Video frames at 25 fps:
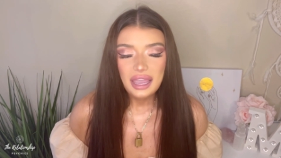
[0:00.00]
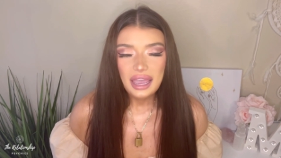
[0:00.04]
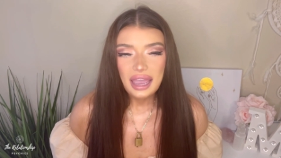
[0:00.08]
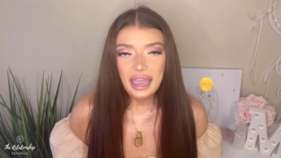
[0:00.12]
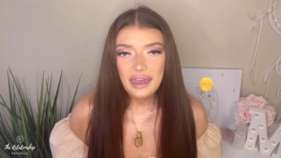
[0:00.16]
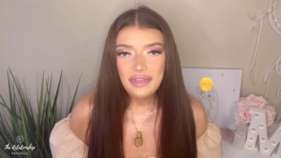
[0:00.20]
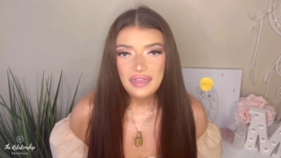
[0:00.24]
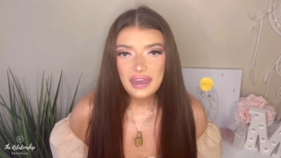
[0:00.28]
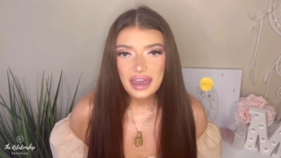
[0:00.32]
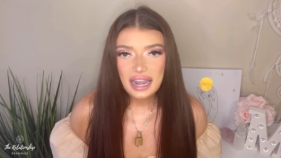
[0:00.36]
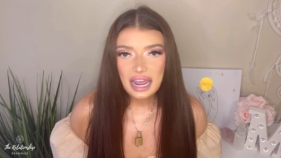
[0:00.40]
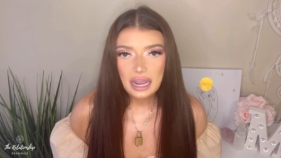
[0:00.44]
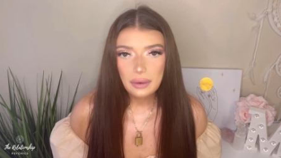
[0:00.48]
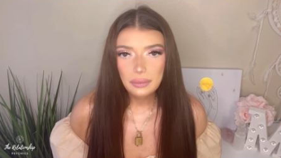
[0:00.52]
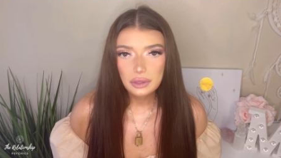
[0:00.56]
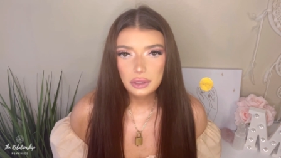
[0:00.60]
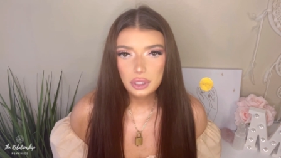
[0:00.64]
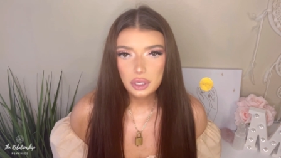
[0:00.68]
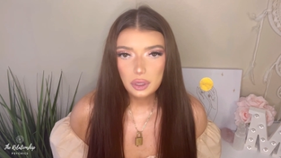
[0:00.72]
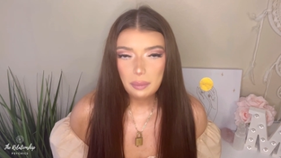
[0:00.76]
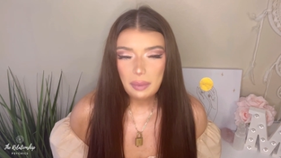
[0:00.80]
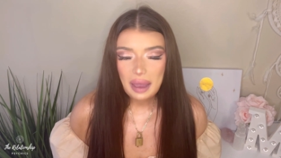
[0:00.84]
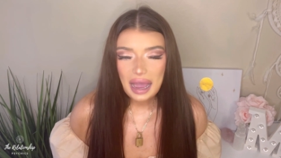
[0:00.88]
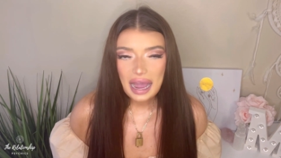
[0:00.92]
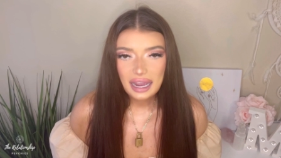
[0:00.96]
And then I would
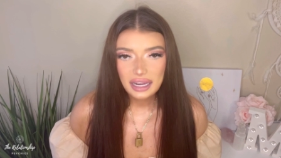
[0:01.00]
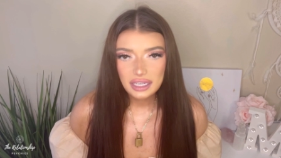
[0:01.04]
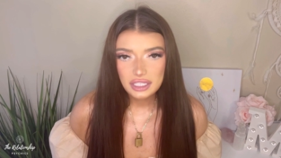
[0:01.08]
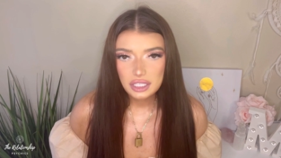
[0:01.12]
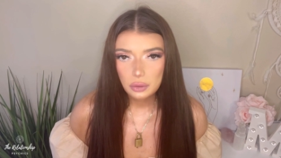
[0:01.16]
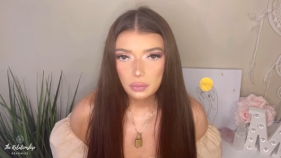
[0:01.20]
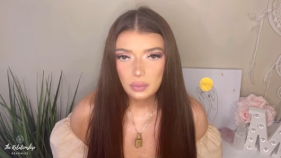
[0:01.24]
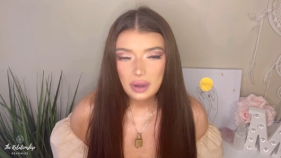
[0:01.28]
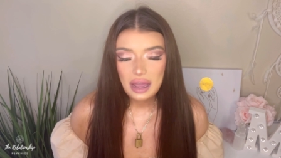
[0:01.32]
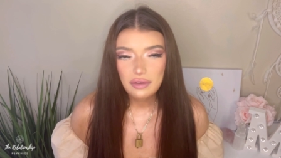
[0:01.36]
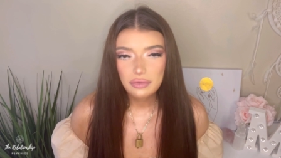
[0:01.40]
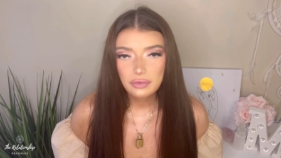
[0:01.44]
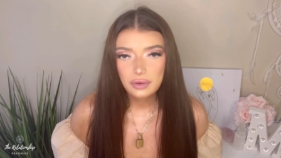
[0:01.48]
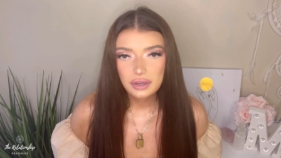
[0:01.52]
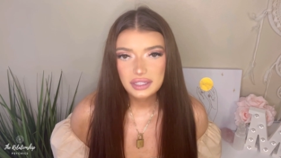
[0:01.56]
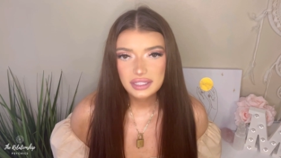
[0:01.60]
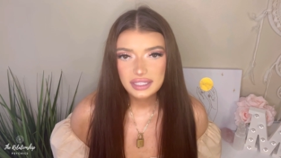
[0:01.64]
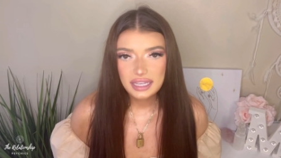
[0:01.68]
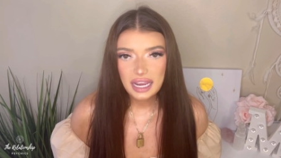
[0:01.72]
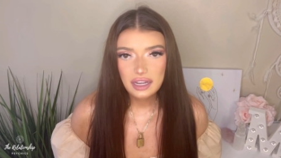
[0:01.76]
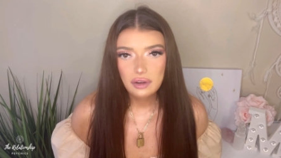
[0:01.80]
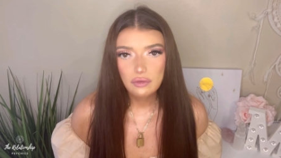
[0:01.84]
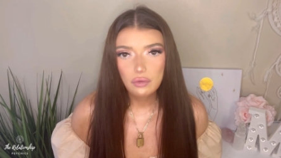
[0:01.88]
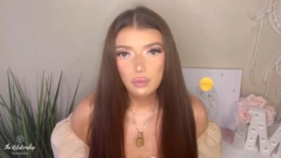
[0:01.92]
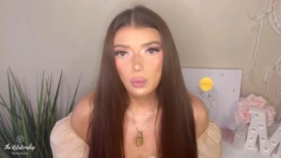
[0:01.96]
look back to reference
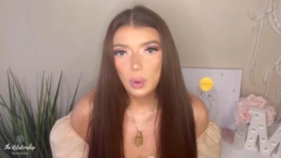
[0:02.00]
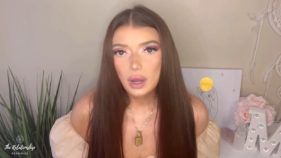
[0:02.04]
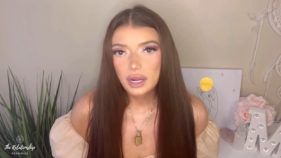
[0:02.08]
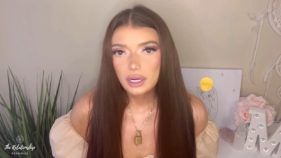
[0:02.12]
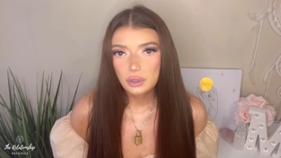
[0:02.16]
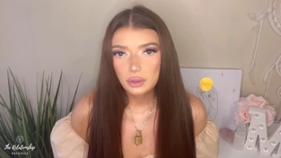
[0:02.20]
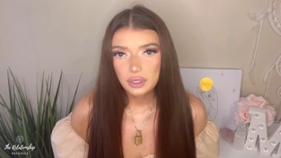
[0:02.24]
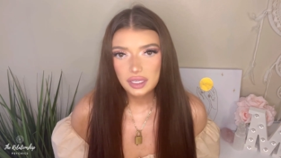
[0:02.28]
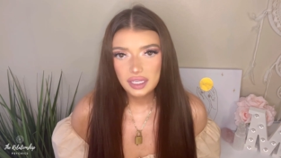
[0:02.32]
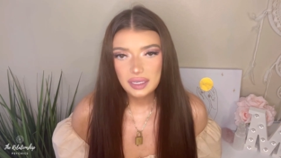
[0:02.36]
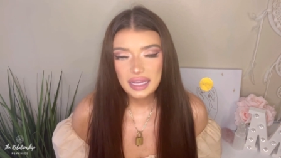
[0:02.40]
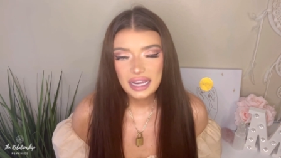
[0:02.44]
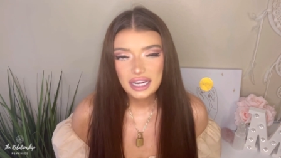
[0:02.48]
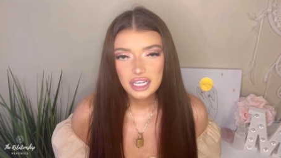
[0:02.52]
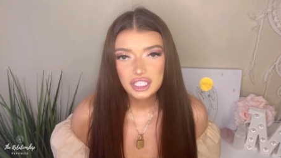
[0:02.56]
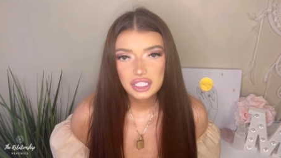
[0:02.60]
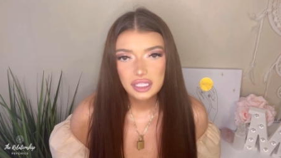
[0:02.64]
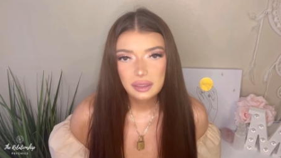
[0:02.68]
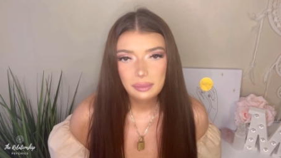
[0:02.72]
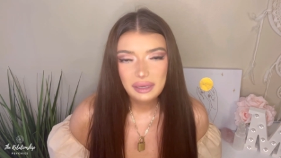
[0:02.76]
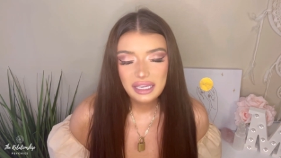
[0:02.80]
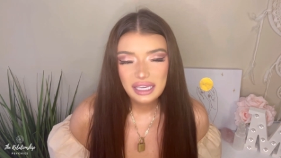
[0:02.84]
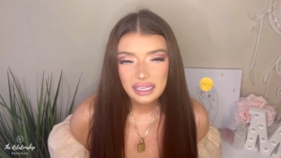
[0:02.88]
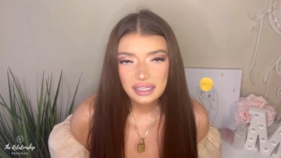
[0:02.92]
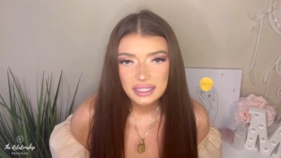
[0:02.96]
kind of what green actually
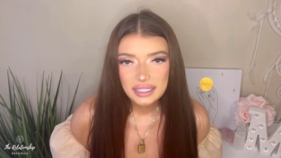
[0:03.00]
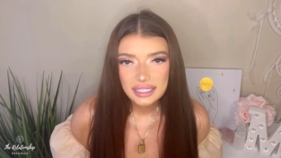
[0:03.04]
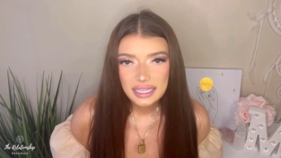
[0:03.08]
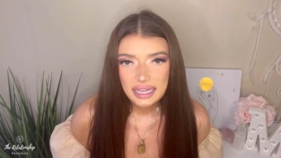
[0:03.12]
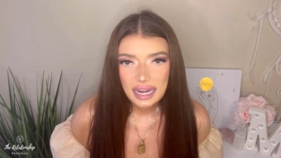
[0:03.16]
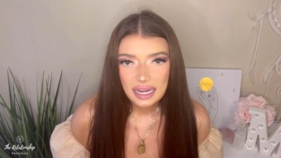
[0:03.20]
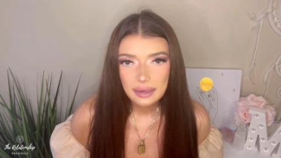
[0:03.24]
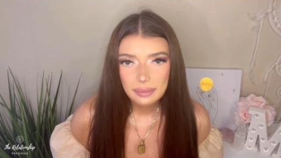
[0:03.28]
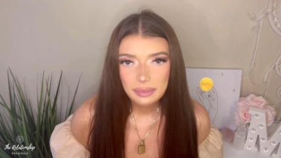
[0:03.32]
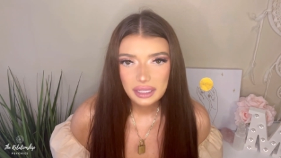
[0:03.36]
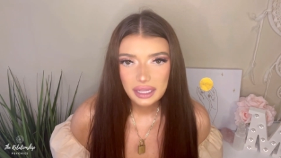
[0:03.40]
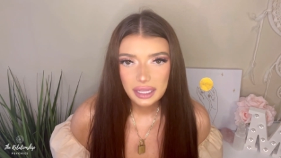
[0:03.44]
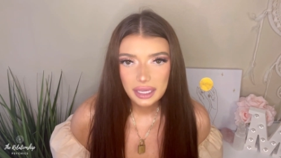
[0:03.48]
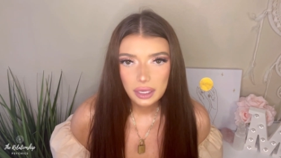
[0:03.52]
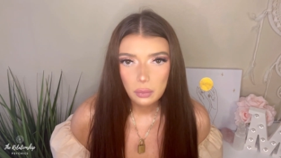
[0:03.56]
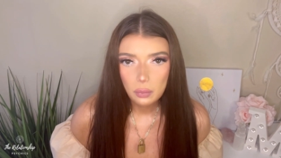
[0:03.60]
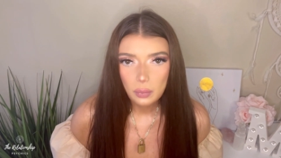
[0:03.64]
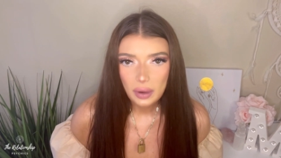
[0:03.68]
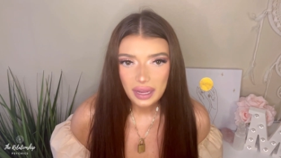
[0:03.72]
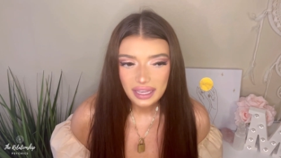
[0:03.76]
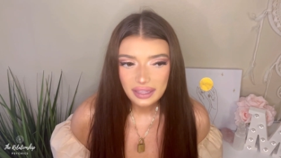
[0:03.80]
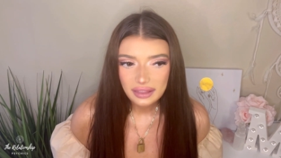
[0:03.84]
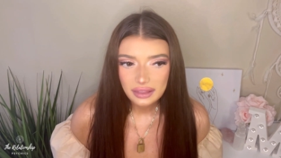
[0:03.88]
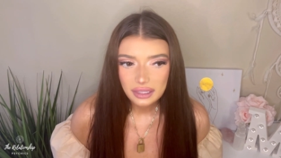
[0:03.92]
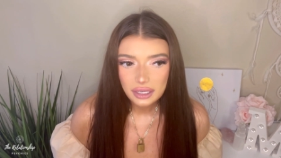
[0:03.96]
means, and I'd be like,
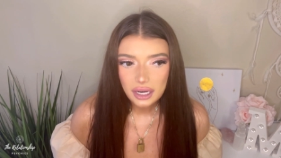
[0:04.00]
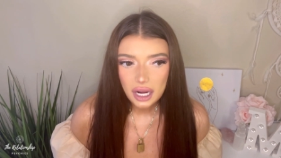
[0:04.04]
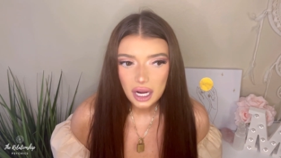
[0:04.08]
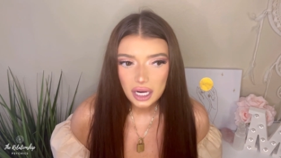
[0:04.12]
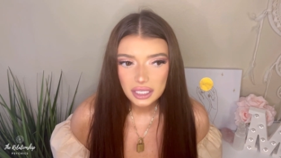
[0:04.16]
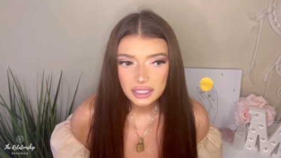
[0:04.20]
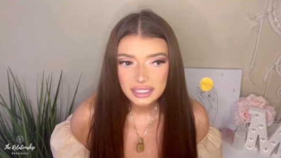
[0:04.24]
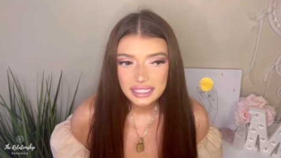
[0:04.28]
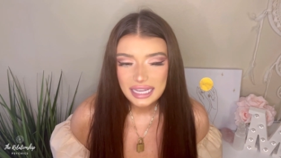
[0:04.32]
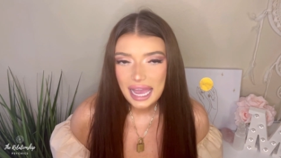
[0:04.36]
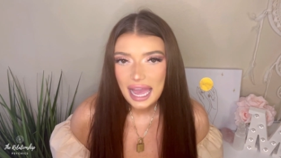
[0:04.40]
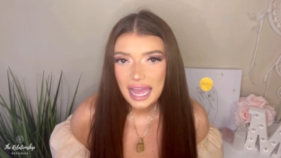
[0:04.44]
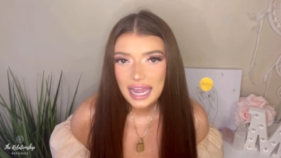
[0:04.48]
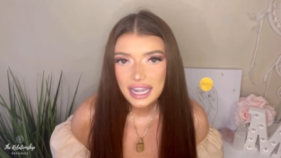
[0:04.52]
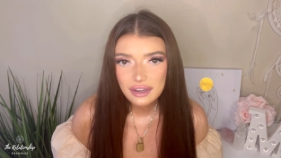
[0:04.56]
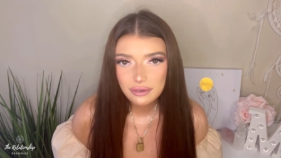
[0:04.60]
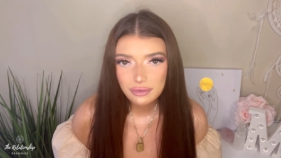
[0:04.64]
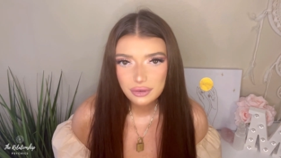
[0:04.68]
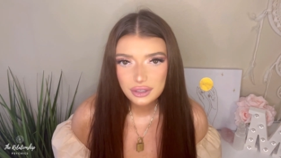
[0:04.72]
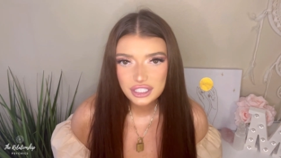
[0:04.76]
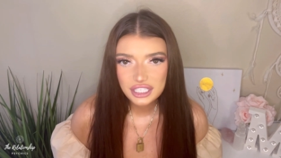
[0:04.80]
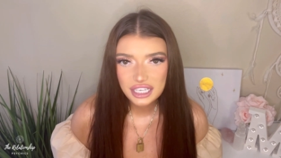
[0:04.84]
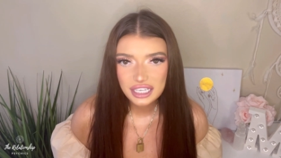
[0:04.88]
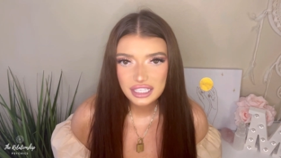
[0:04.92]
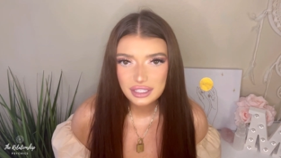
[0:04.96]
wait, there are 10
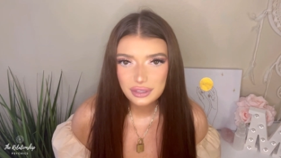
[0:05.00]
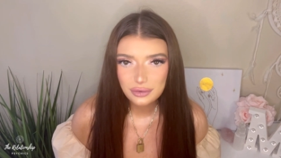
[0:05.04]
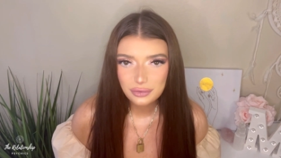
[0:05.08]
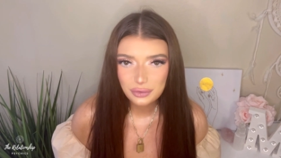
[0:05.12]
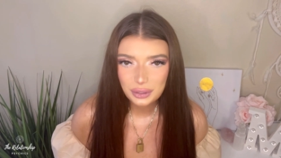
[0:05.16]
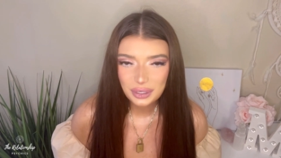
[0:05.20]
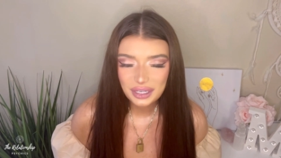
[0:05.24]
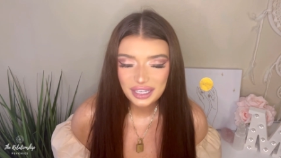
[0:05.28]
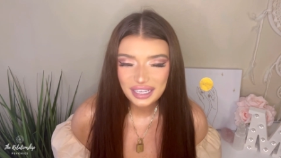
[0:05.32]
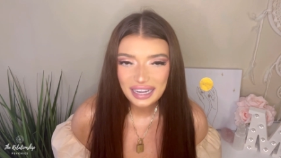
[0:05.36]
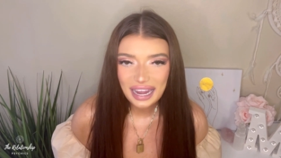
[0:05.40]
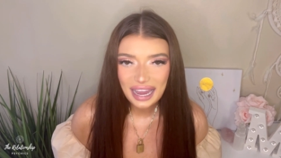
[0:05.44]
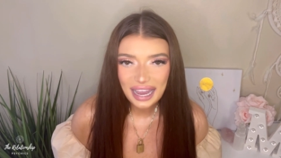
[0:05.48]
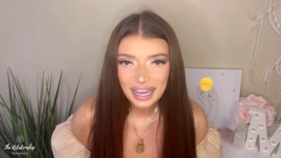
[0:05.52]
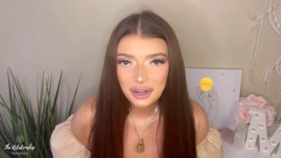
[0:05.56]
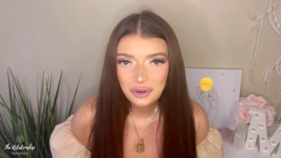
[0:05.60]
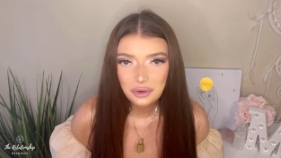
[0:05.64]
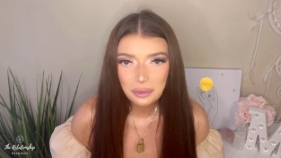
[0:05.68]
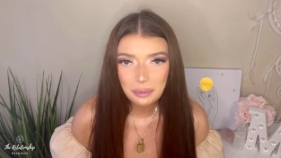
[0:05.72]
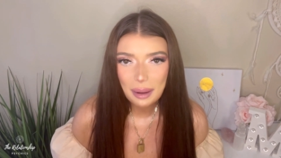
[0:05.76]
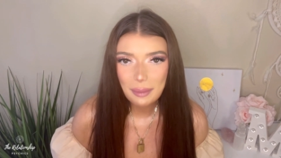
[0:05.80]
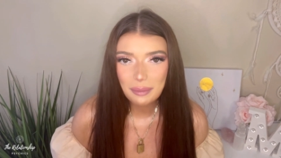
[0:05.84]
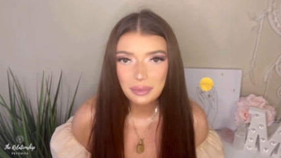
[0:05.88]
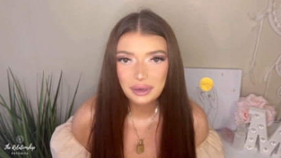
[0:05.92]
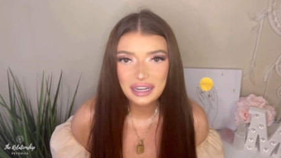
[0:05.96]
different shades of green. I don't remember